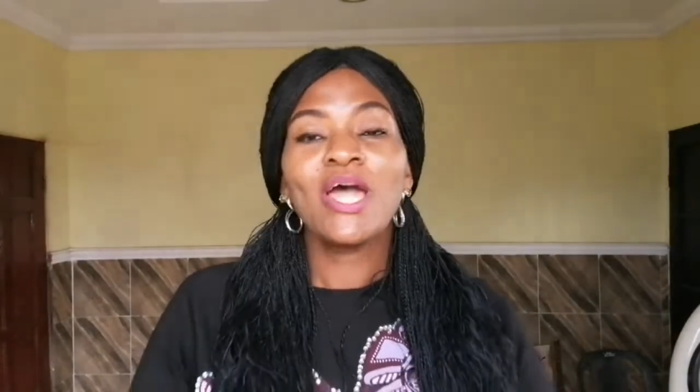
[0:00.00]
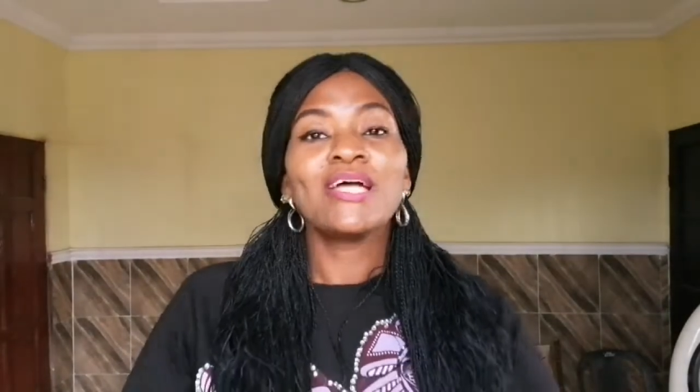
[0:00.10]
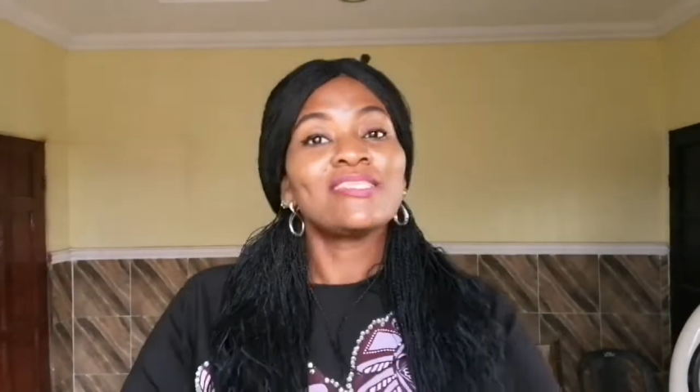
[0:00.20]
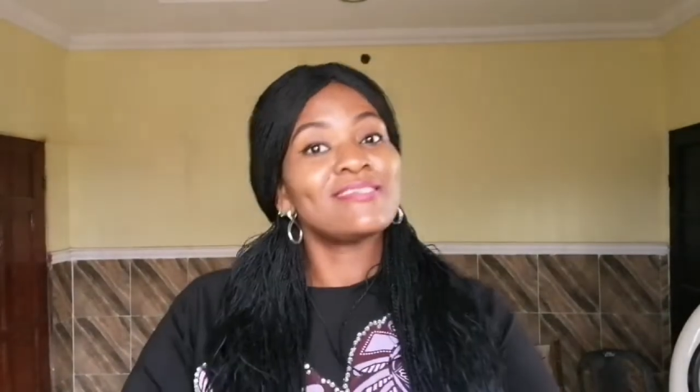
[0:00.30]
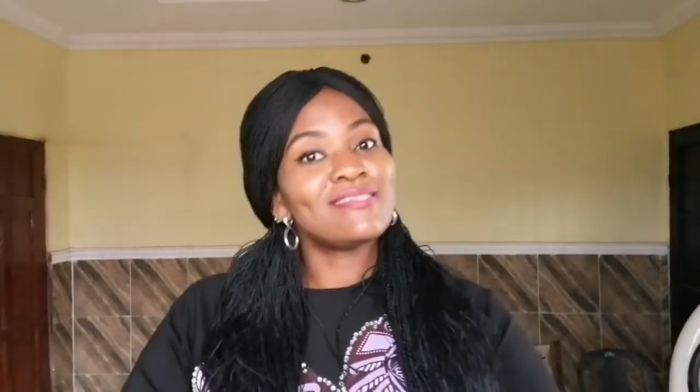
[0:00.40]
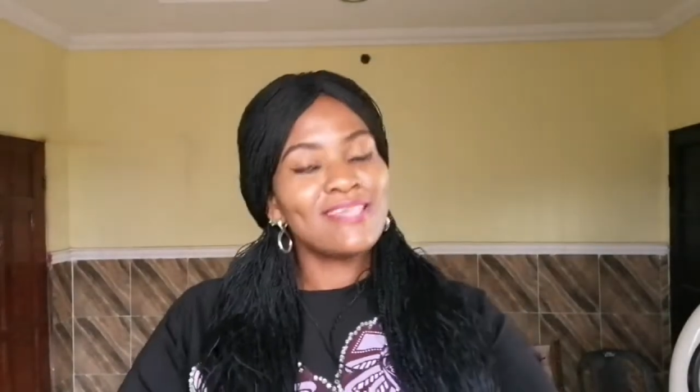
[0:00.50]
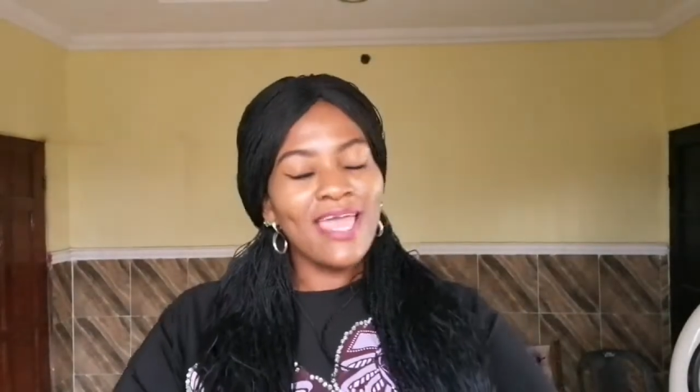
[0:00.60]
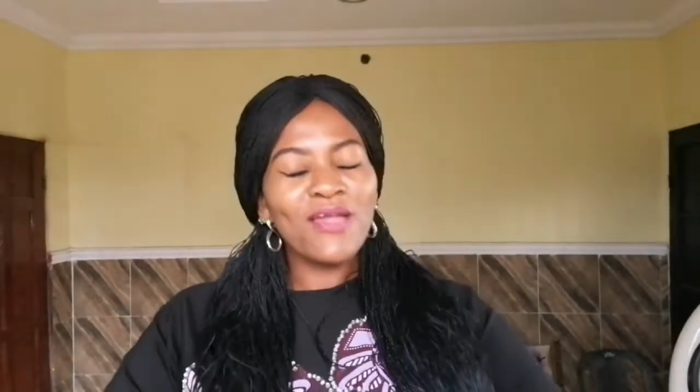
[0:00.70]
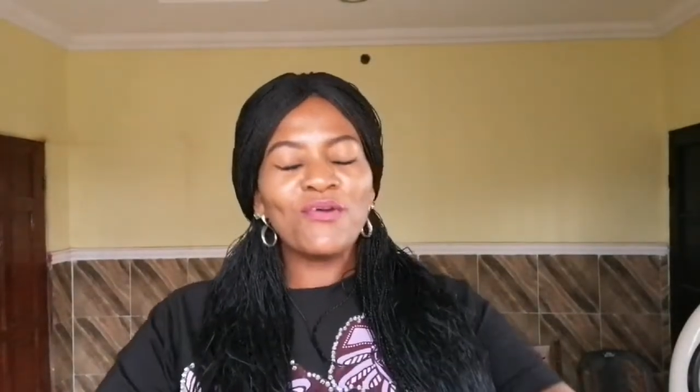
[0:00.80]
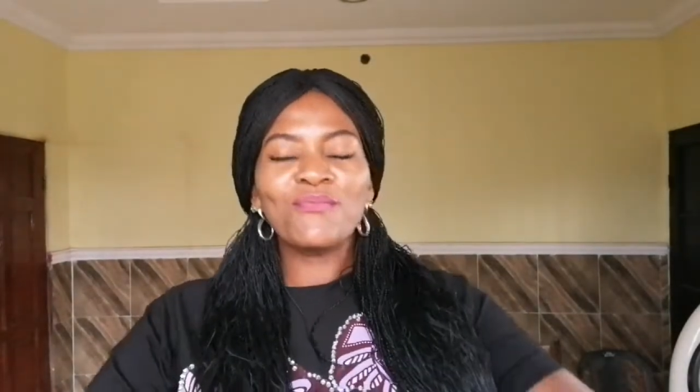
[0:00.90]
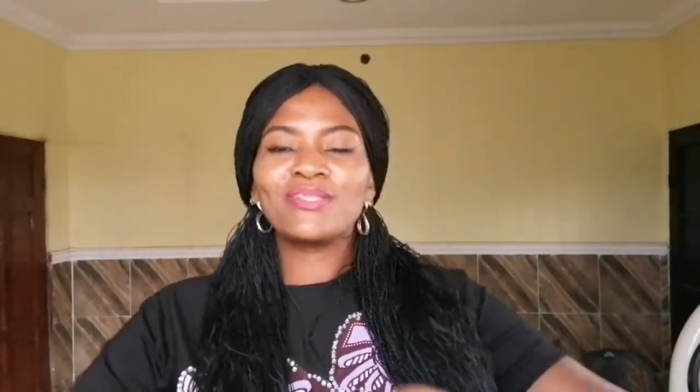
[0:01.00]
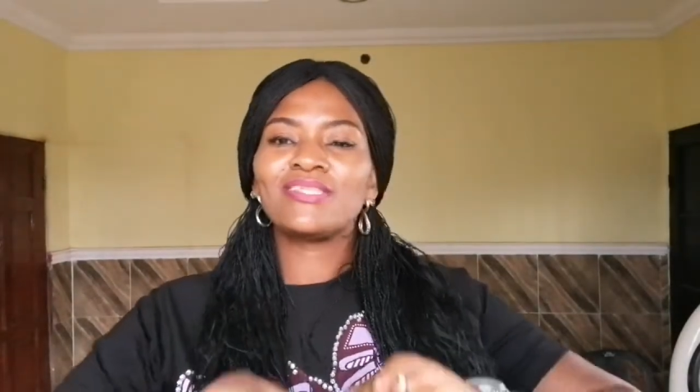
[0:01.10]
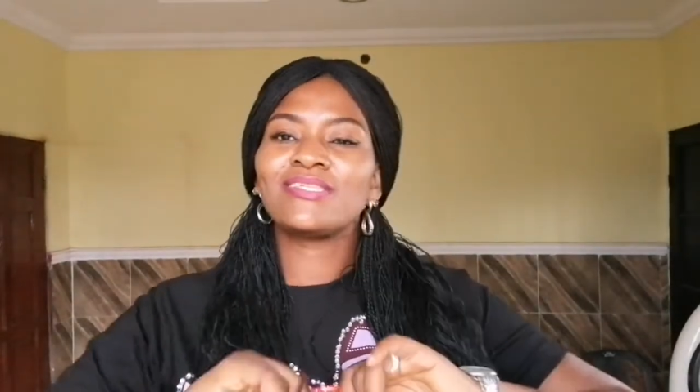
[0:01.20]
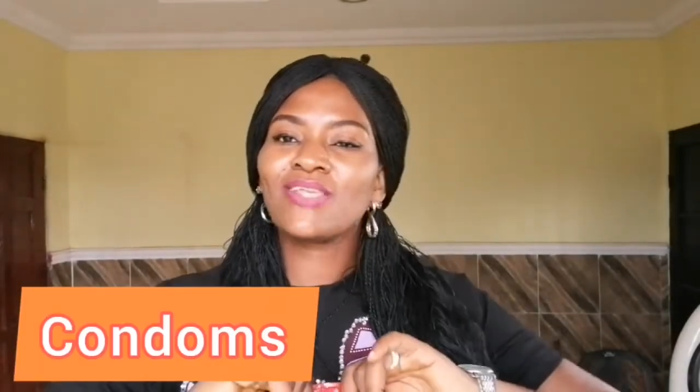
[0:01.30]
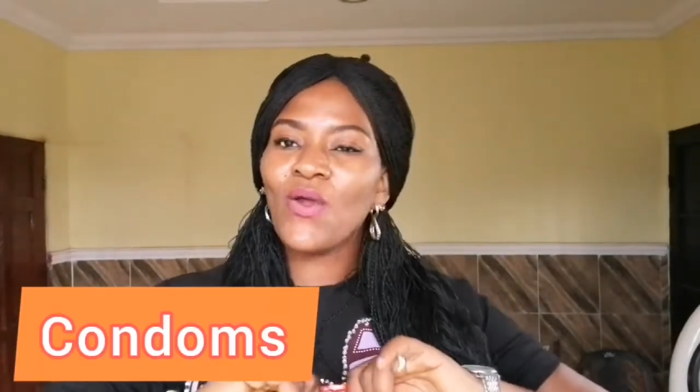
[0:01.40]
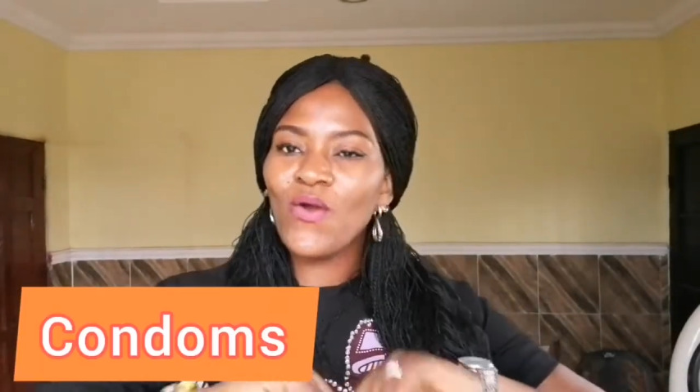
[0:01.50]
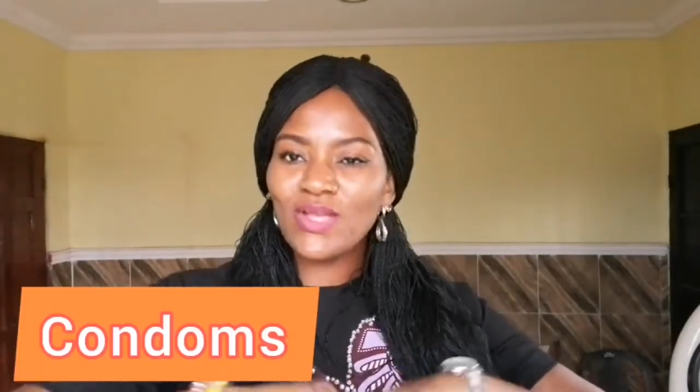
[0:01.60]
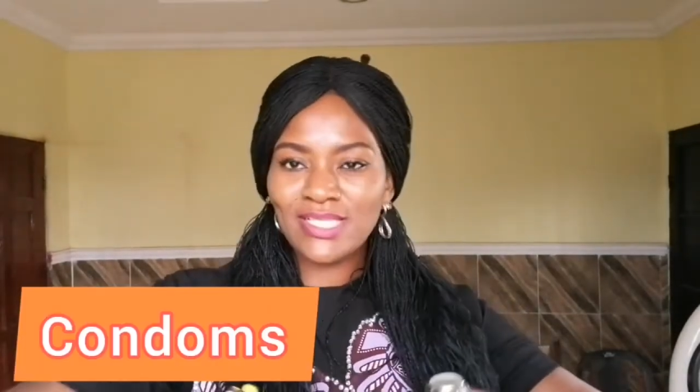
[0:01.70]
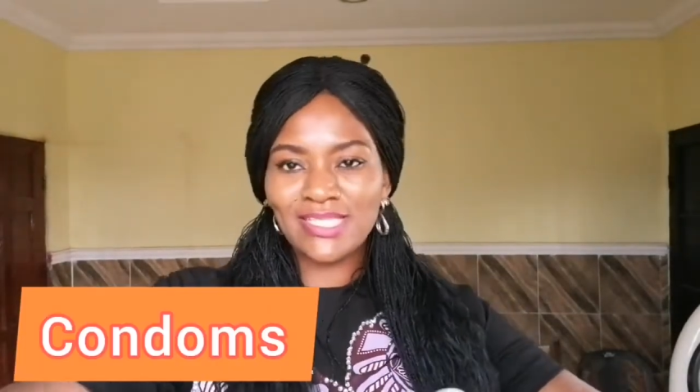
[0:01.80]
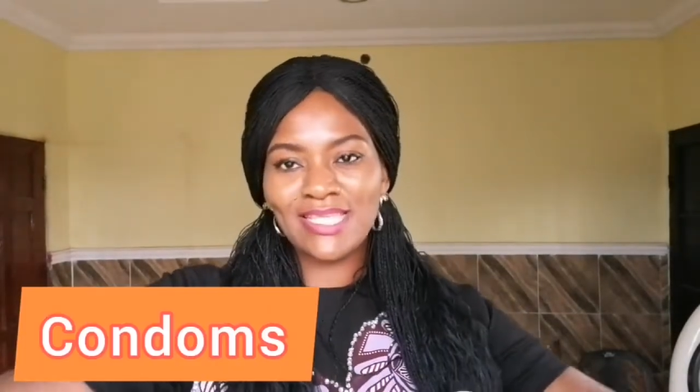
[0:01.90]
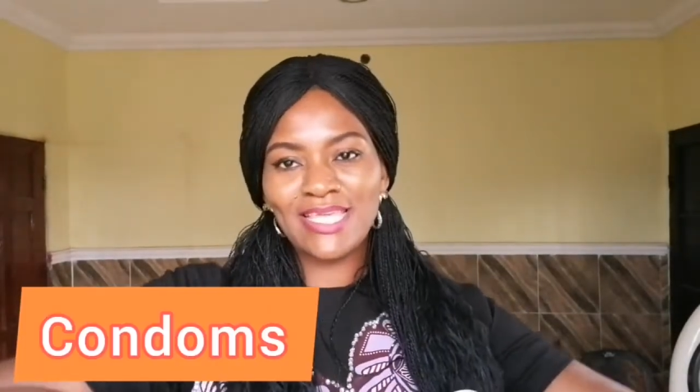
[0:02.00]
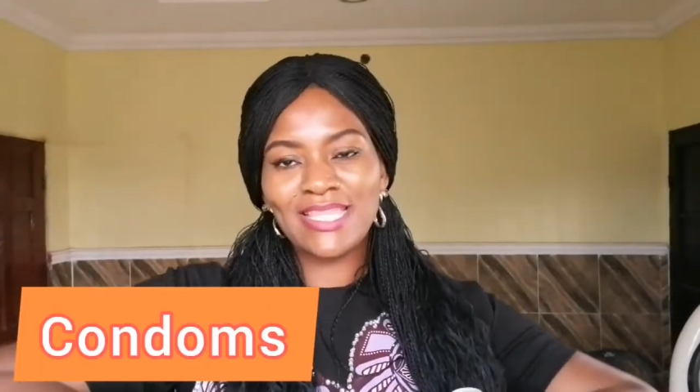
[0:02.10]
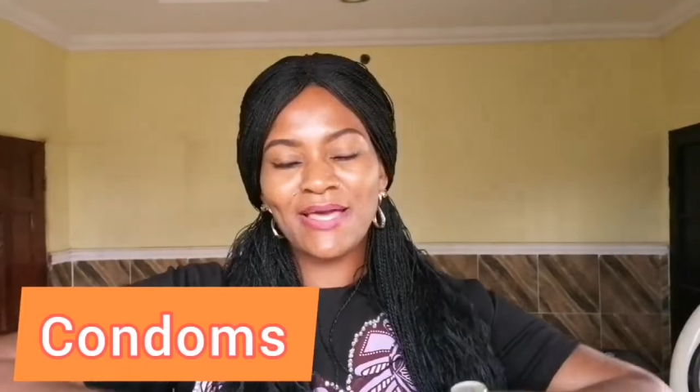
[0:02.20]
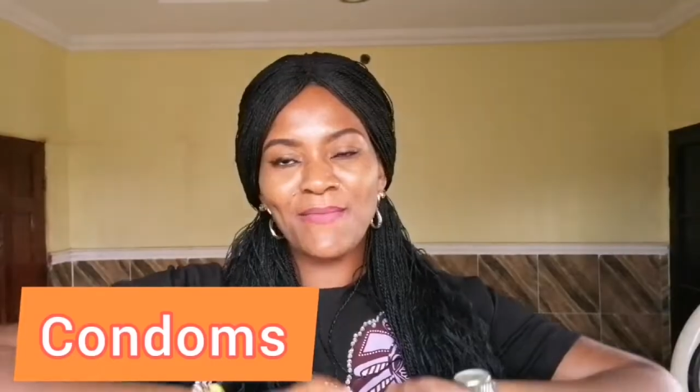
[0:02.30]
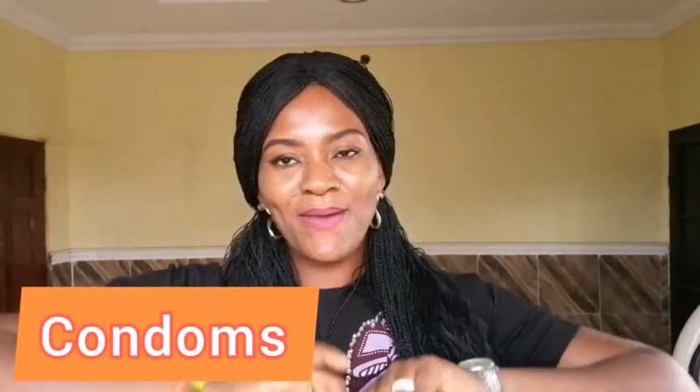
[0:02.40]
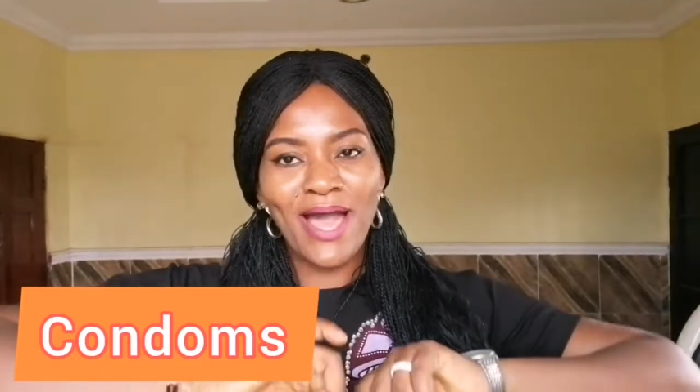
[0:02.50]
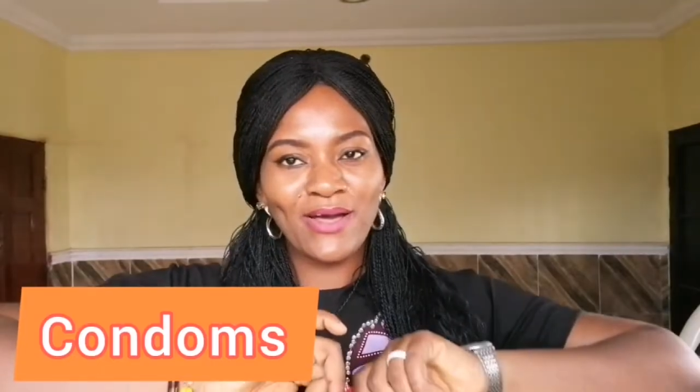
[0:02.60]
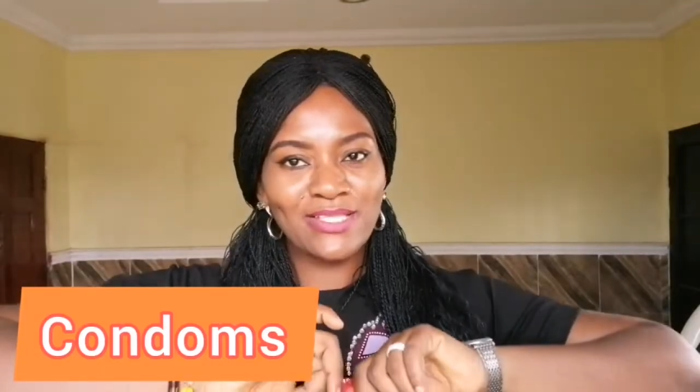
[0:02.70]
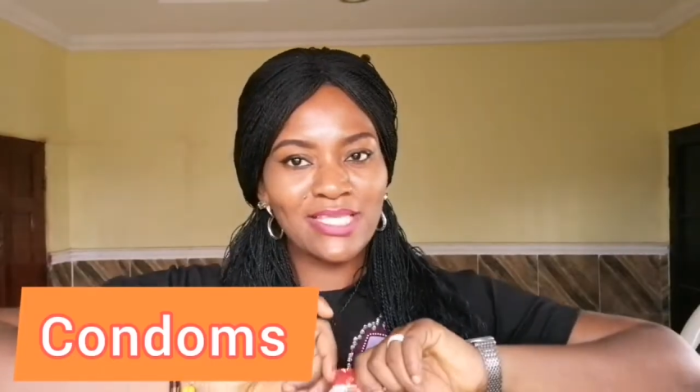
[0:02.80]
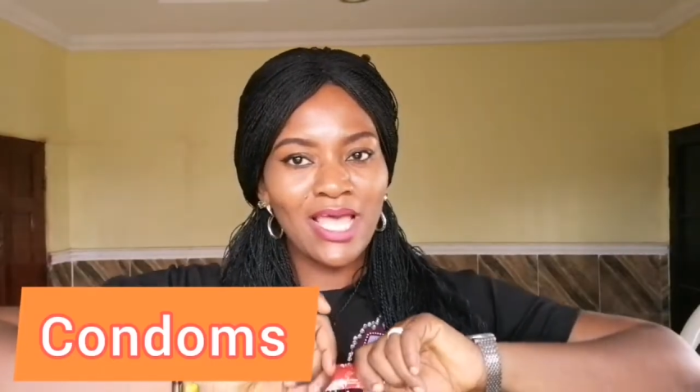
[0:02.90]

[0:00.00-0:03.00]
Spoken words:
Today we'll be discussing about